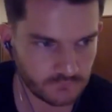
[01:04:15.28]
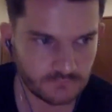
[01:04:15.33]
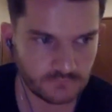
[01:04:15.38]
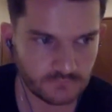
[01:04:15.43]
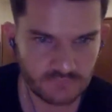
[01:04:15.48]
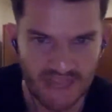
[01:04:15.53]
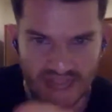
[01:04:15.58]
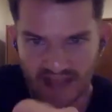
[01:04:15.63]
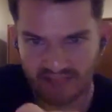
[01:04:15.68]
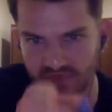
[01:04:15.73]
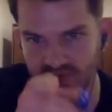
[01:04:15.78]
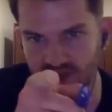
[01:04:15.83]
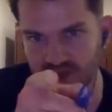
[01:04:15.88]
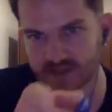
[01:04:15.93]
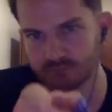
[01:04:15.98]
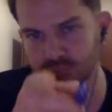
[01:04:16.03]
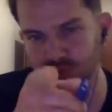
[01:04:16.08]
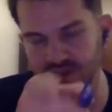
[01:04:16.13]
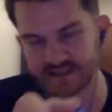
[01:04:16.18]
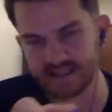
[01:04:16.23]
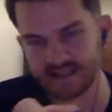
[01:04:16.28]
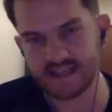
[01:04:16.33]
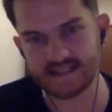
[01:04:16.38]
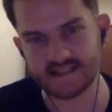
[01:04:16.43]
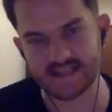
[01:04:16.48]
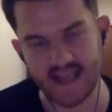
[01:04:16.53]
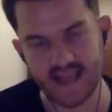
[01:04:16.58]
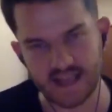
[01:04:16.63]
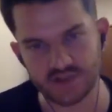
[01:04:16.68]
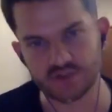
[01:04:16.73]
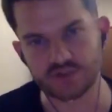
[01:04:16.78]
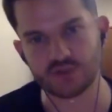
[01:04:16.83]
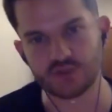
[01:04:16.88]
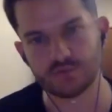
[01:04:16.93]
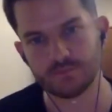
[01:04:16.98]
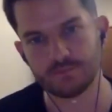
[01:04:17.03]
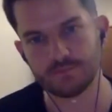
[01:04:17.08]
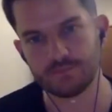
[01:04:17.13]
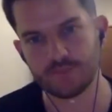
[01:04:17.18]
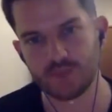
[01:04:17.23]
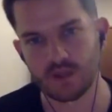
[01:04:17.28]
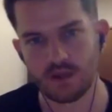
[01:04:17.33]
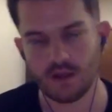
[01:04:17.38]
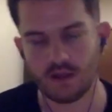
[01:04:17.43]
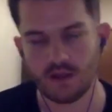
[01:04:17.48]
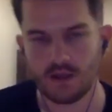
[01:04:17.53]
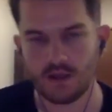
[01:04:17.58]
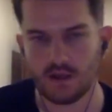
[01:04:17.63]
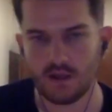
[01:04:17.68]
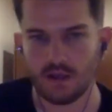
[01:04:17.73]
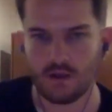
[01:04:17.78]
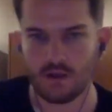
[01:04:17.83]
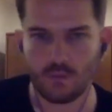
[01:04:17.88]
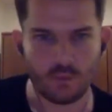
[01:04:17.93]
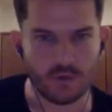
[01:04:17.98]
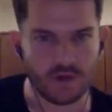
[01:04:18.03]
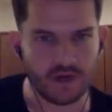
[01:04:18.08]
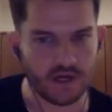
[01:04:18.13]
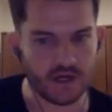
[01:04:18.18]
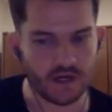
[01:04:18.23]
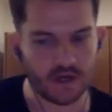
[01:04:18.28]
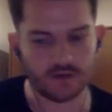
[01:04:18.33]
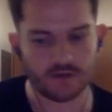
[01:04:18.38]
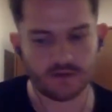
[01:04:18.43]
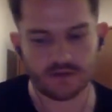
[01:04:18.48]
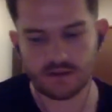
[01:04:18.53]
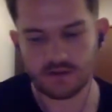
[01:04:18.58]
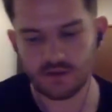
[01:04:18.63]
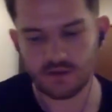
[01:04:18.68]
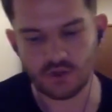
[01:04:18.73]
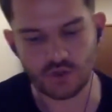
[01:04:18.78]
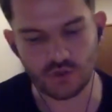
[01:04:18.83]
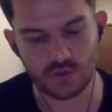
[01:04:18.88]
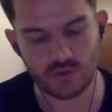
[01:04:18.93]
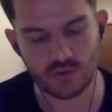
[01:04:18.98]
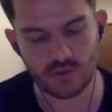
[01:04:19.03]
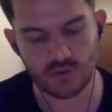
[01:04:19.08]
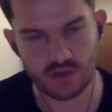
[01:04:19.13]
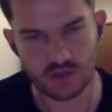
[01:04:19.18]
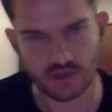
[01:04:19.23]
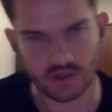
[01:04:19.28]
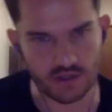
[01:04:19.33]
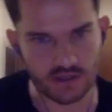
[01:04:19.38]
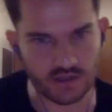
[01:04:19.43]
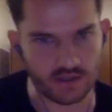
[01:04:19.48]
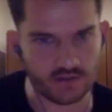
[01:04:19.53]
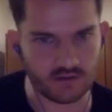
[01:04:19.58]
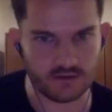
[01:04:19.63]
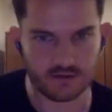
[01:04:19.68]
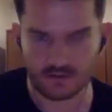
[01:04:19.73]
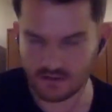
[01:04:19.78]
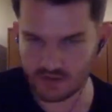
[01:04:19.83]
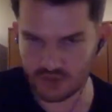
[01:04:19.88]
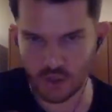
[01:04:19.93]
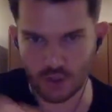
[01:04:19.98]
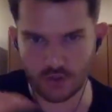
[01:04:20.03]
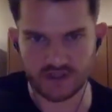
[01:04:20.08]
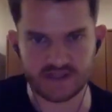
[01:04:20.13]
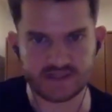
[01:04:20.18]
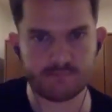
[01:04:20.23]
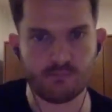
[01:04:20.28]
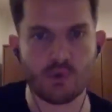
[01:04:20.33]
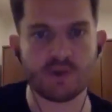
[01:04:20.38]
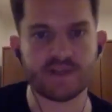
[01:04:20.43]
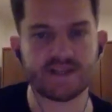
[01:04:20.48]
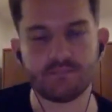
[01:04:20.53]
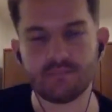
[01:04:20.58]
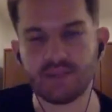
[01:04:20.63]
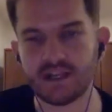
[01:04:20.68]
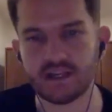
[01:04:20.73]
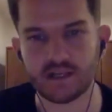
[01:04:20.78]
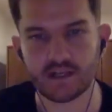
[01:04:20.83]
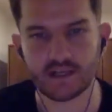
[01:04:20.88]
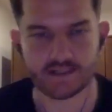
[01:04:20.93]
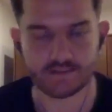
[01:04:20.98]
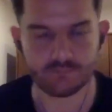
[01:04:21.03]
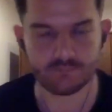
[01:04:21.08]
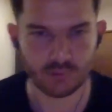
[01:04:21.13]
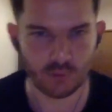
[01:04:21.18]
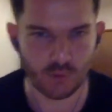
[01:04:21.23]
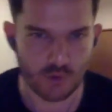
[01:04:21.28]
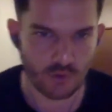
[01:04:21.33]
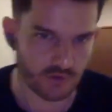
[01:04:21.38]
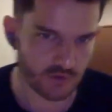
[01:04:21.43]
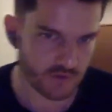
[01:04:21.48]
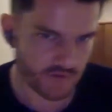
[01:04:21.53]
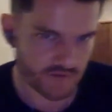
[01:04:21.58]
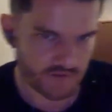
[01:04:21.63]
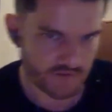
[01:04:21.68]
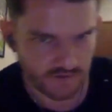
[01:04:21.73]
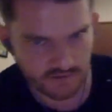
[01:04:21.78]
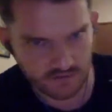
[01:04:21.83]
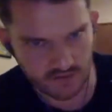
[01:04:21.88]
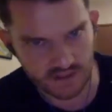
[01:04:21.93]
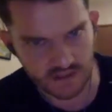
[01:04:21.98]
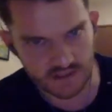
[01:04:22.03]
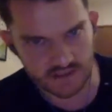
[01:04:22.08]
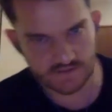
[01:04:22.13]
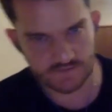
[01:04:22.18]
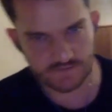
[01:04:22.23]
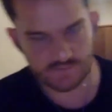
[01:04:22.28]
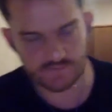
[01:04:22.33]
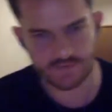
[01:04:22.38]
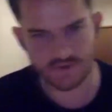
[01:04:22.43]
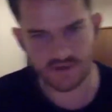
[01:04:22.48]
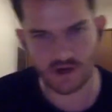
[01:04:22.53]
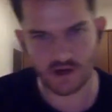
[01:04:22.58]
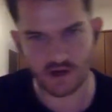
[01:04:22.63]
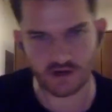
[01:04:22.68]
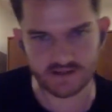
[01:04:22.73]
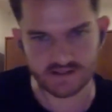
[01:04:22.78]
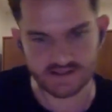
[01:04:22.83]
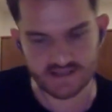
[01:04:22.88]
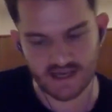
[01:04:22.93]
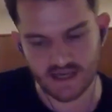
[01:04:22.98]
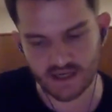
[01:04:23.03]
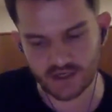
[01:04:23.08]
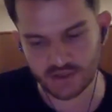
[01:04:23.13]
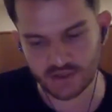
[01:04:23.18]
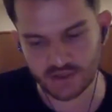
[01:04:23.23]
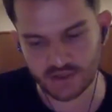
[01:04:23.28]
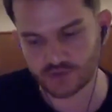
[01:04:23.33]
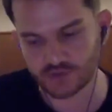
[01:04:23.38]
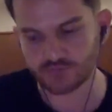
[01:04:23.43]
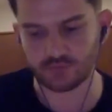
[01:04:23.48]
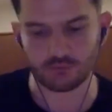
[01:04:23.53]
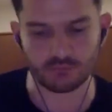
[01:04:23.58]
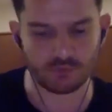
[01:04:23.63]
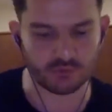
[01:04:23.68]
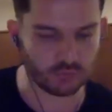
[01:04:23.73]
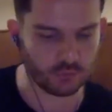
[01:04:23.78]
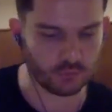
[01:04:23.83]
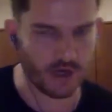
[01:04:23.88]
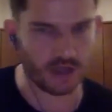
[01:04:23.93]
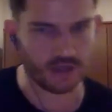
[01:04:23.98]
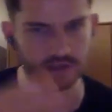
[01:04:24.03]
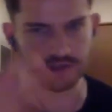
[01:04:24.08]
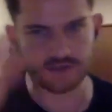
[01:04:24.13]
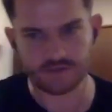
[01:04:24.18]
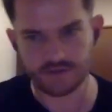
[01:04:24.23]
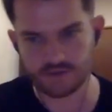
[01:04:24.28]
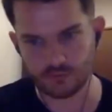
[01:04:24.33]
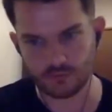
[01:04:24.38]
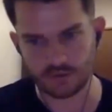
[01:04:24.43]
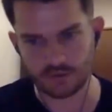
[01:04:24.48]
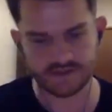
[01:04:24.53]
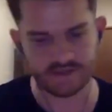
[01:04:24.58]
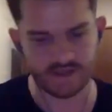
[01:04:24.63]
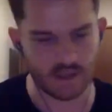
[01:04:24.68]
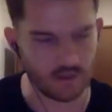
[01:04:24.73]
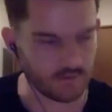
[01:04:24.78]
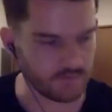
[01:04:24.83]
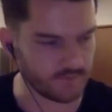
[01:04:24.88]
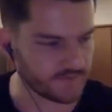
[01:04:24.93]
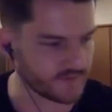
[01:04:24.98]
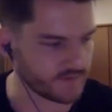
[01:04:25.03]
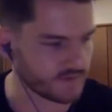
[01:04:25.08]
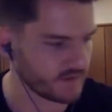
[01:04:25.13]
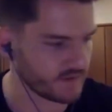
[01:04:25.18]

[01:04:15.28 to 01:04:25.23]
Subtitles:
at this precise edge where you can, you know, these moist media explorers, these VR designers from Crowley to ourselves,